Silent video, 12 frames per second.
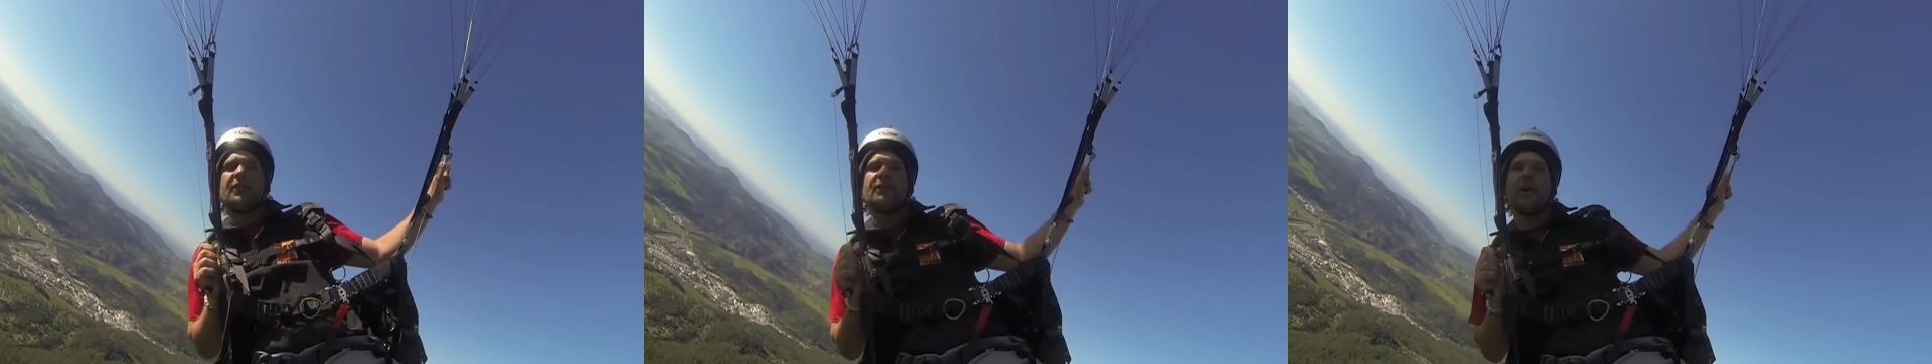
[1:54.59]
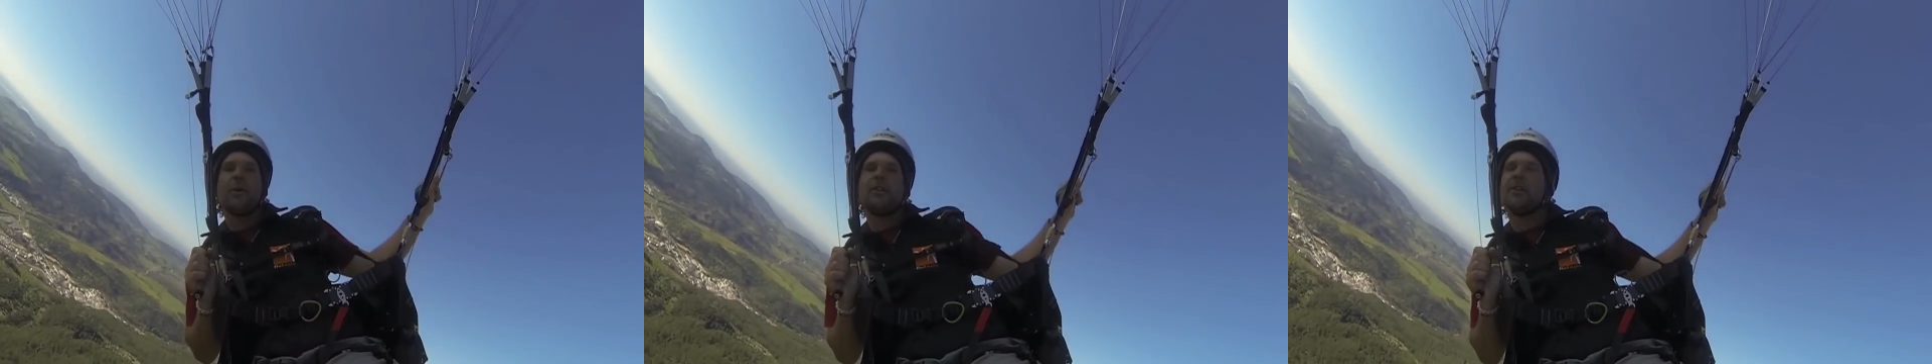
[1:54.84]
If
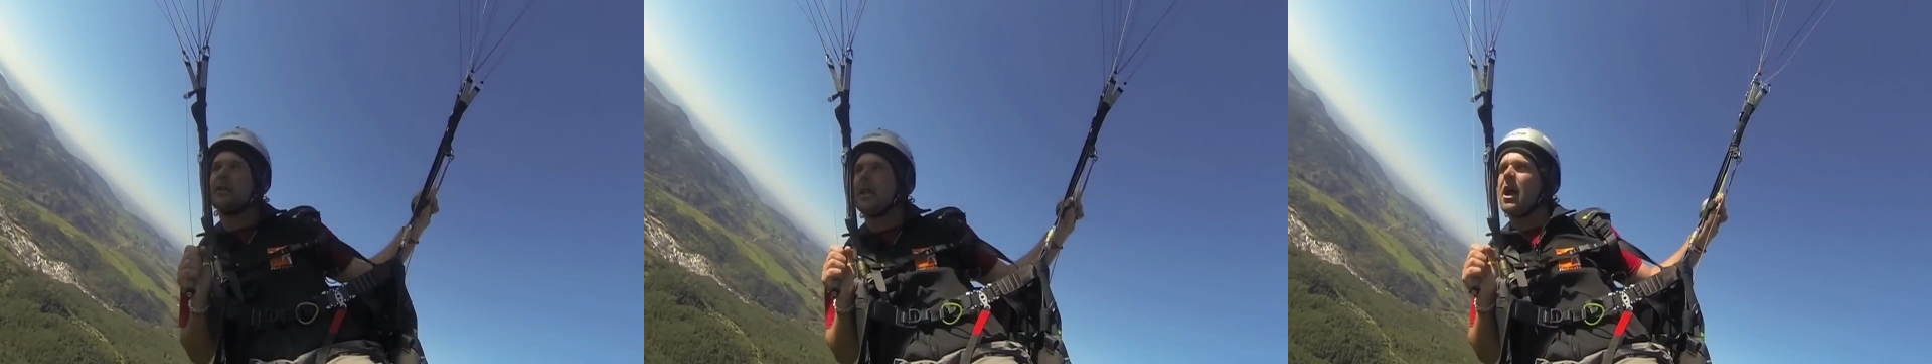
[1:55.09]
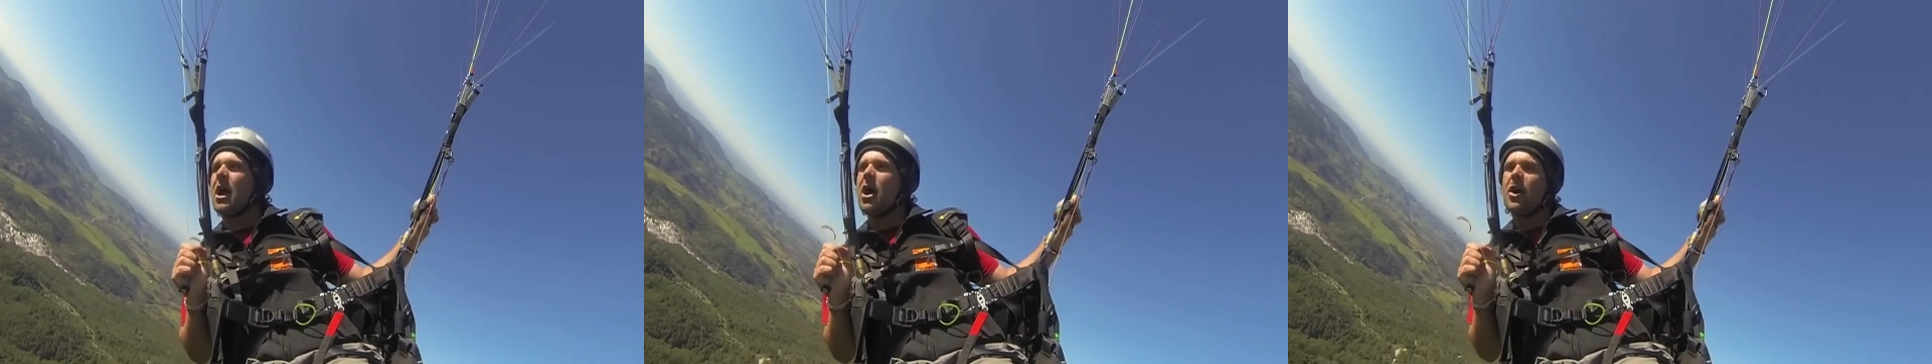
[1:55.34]
I want to
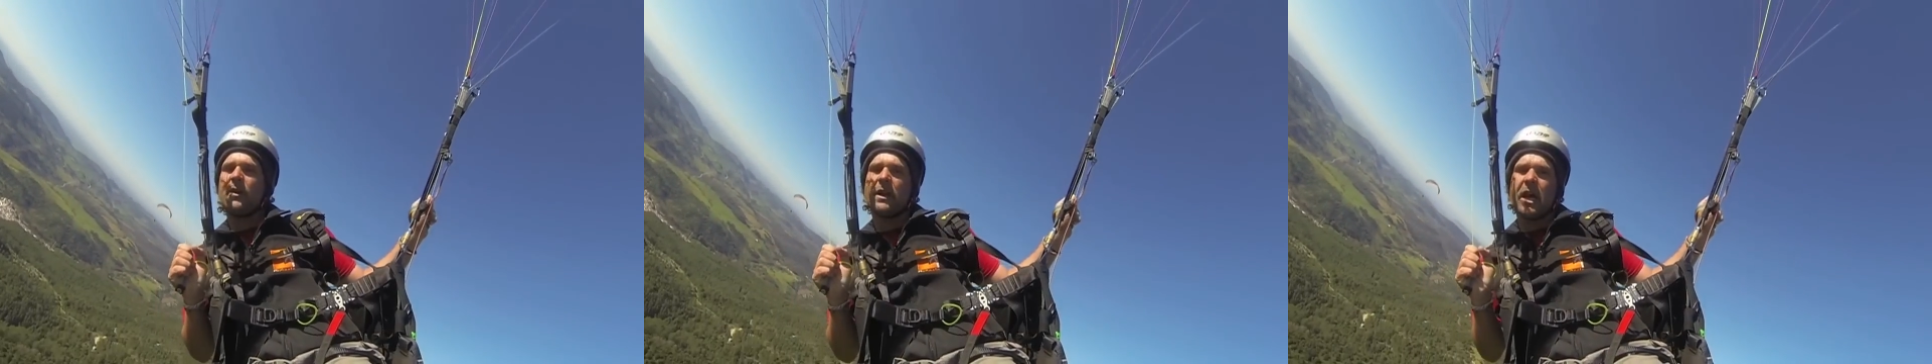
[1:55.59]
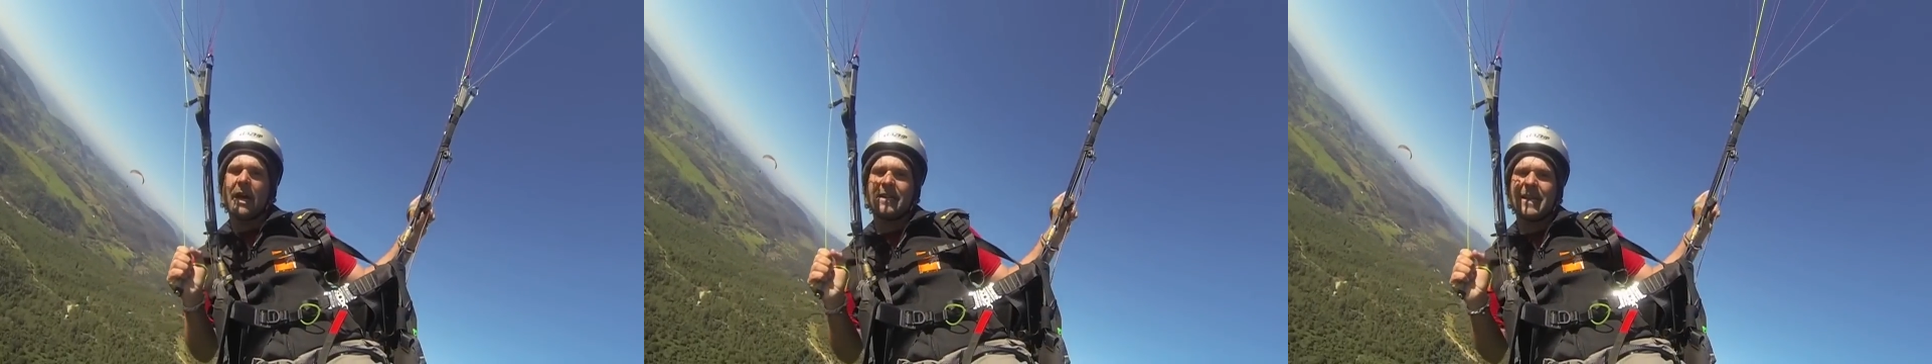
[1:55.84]
slow the
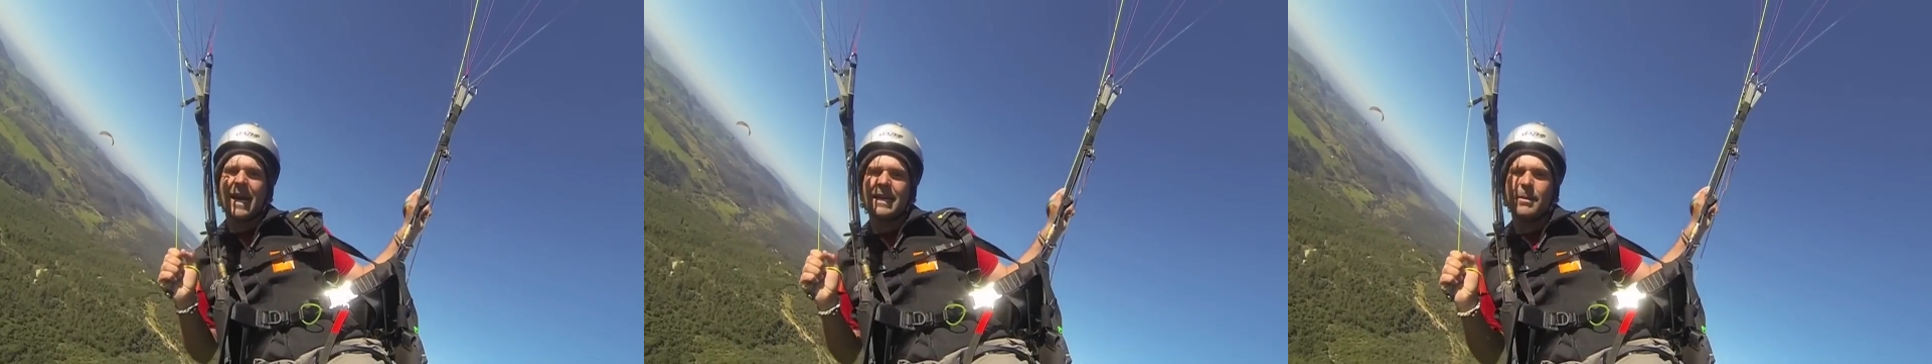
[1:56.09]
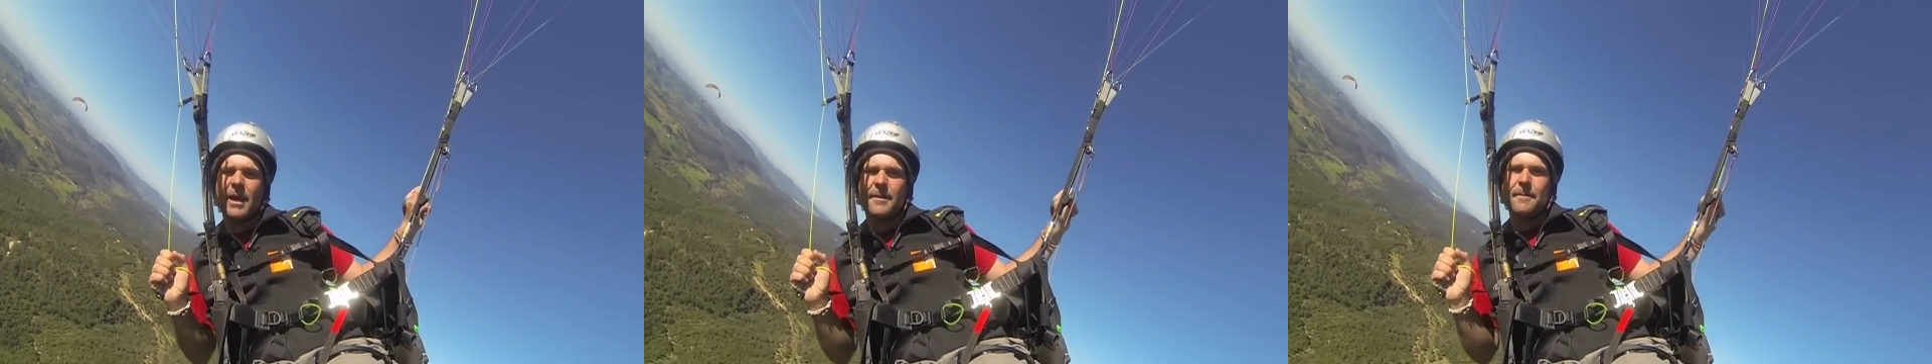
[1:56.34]
glider down
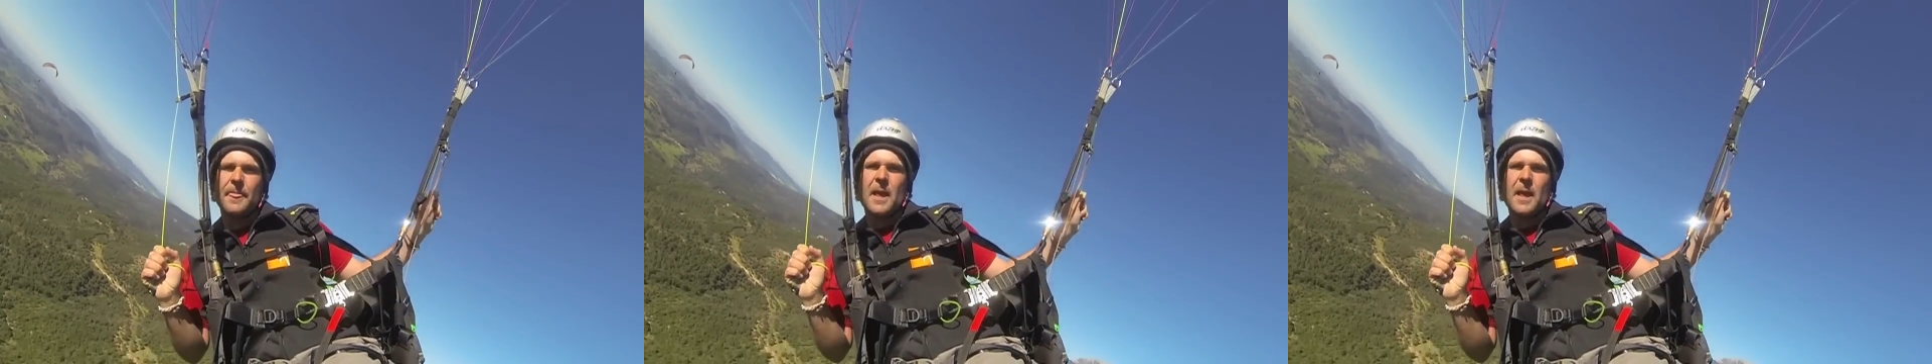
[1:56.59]
a bit,